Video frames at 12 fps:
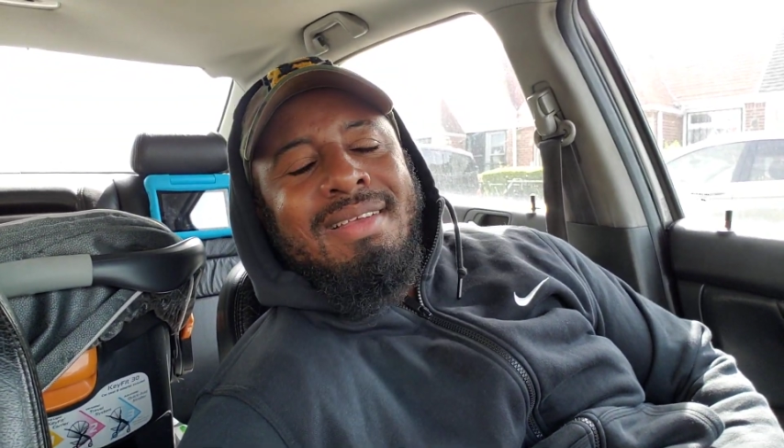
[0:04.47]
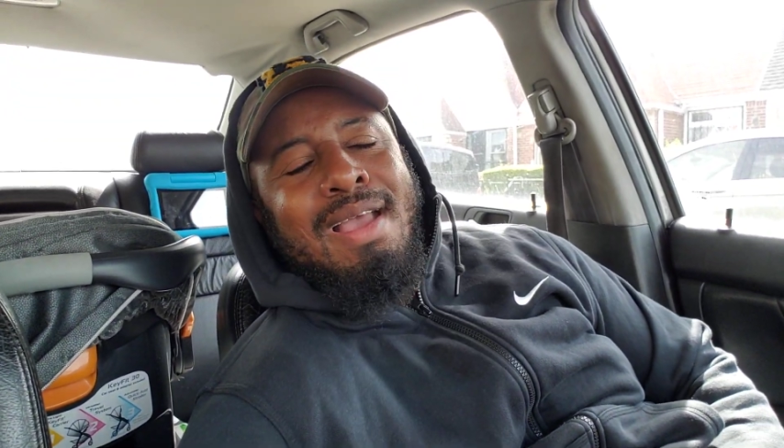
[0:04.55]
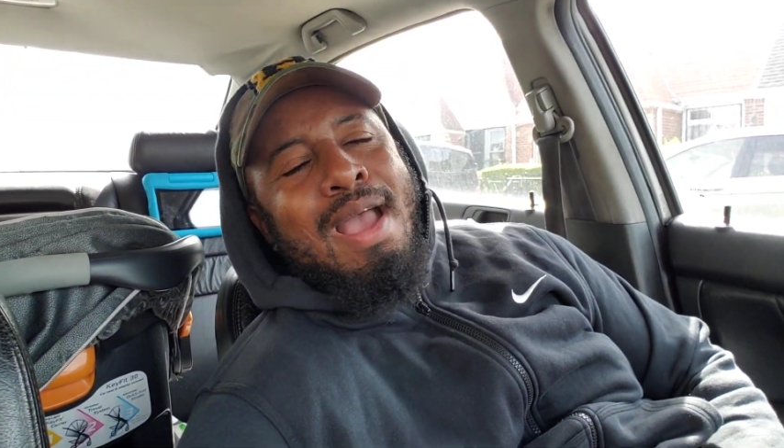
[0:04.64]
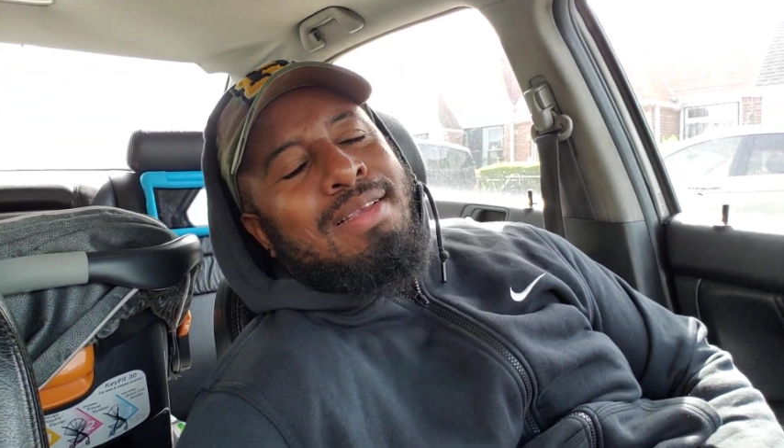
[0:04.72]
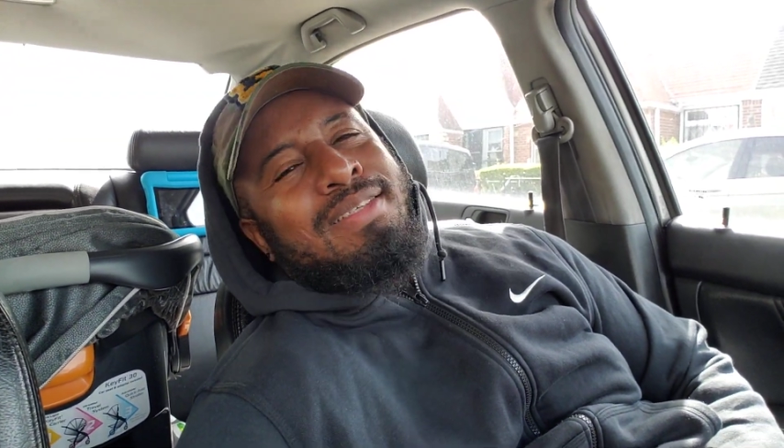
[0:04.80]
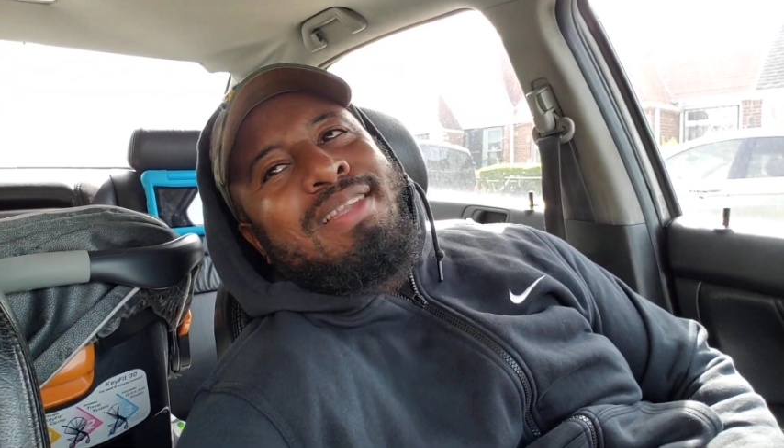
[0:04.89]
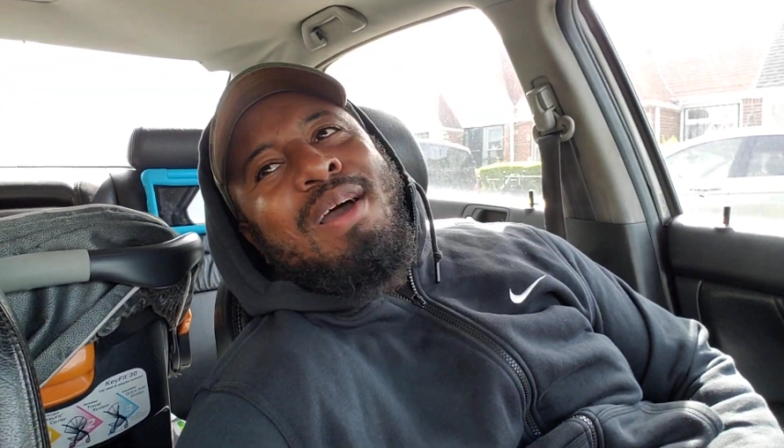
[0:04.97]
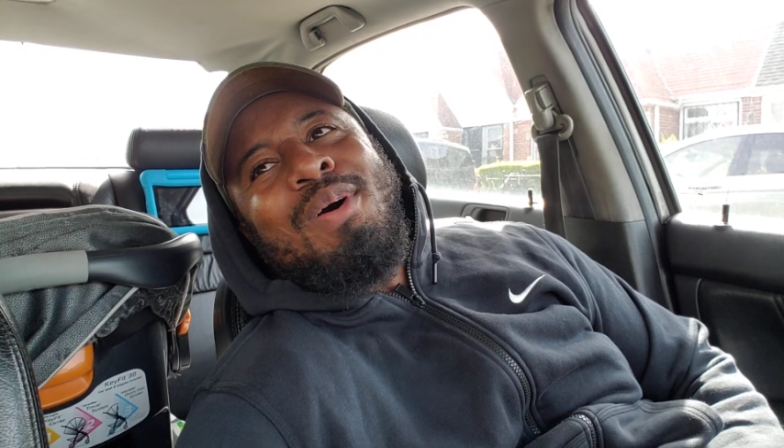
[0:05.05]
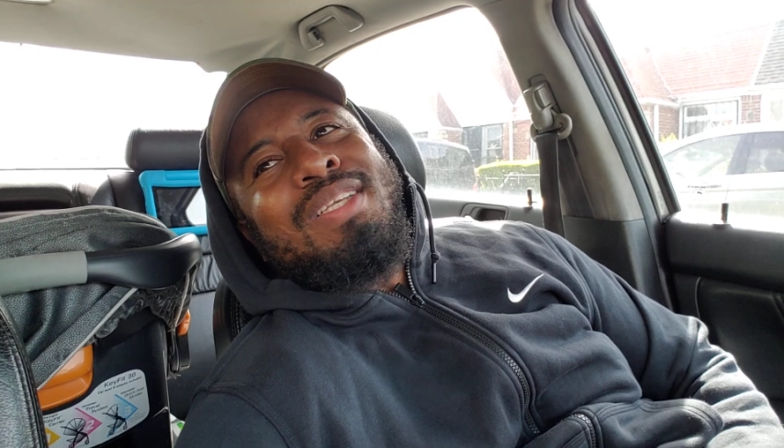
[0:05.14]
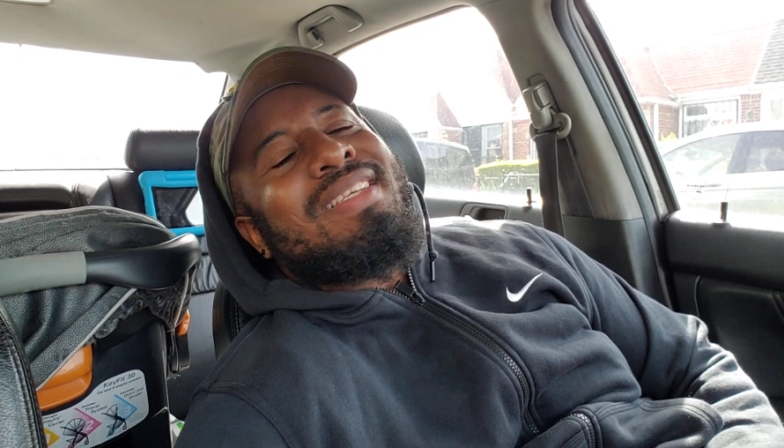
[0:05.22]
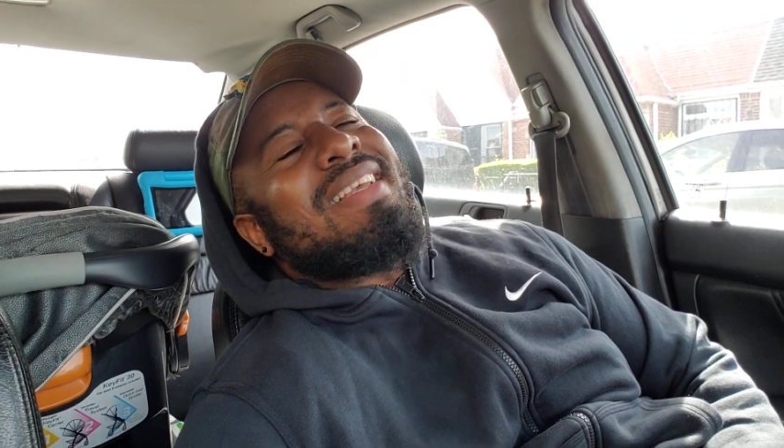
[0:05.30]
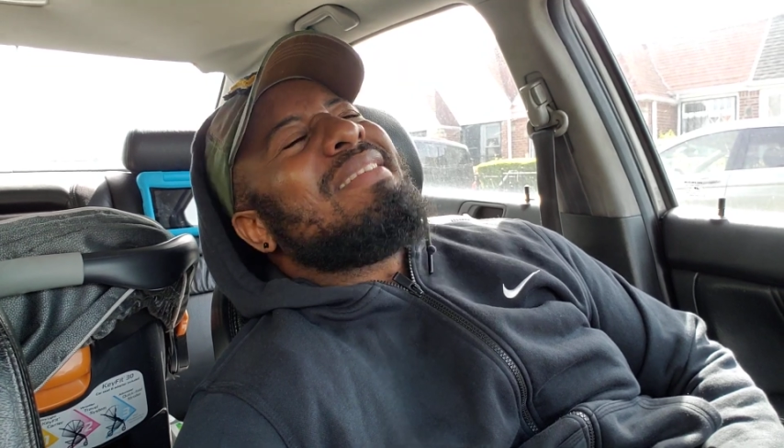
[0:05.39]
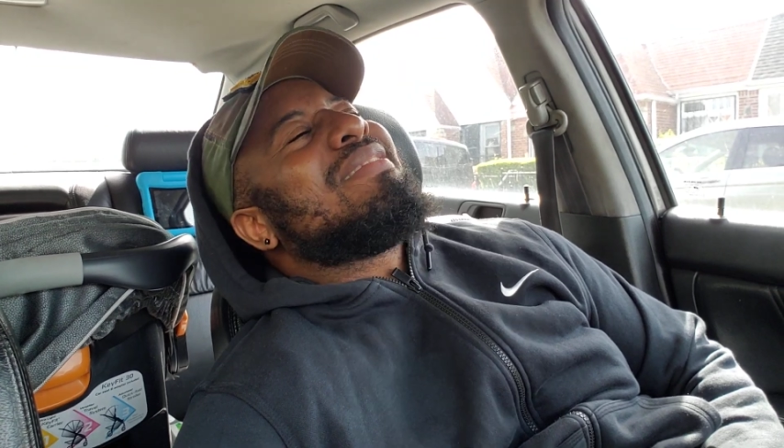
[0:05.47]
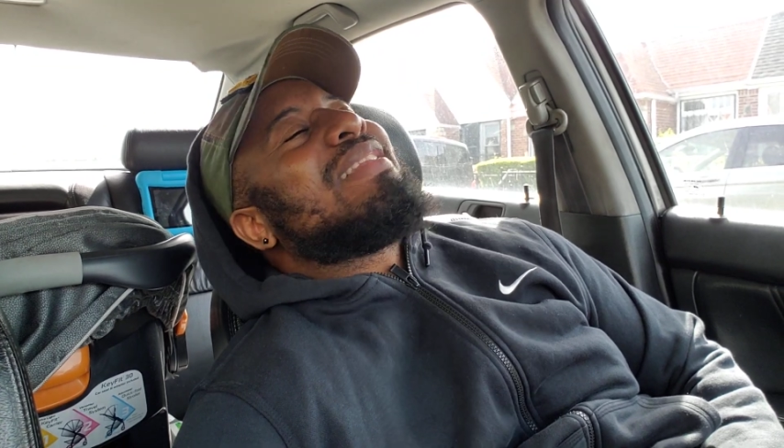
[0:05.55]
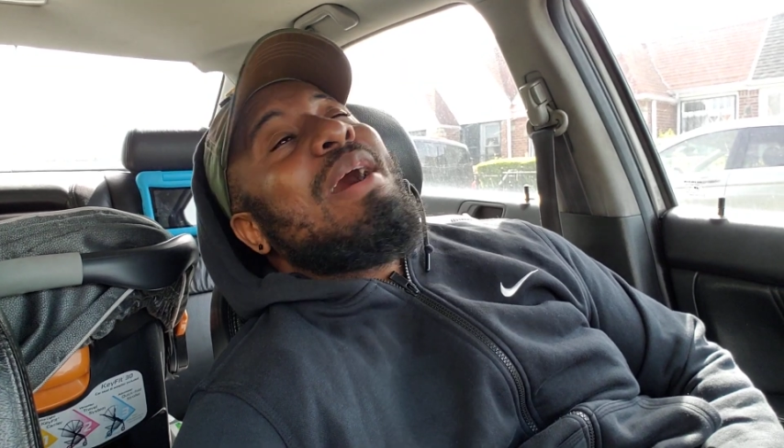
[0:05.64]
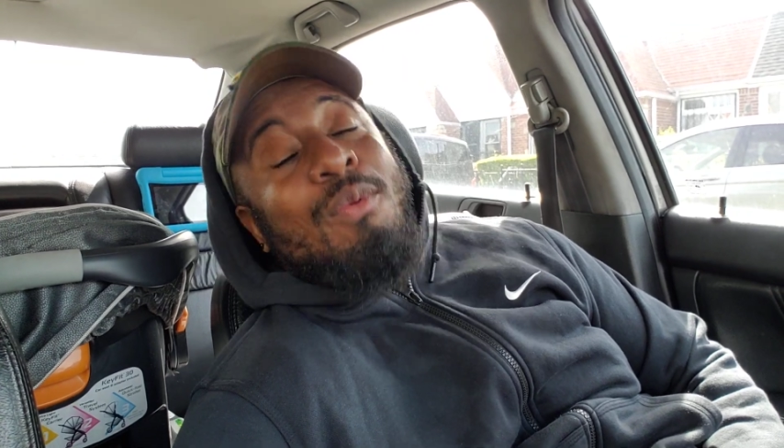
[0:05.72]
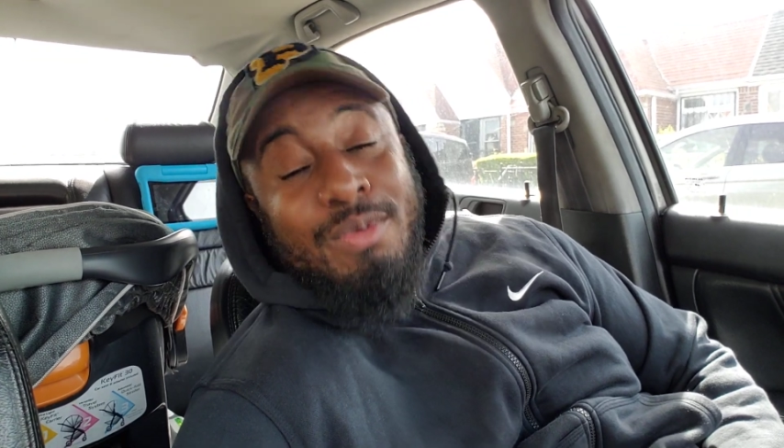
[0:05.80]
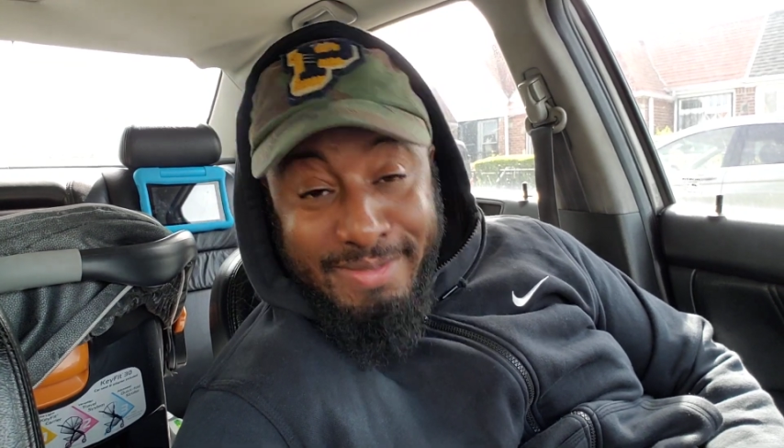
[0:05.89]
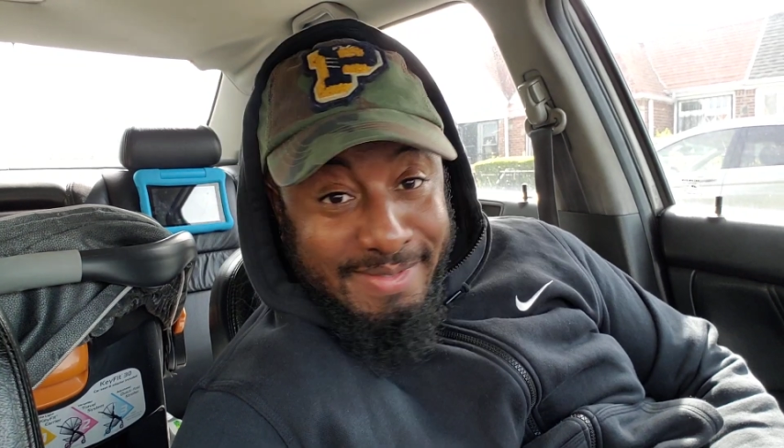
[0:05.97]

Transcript: Guys, that was that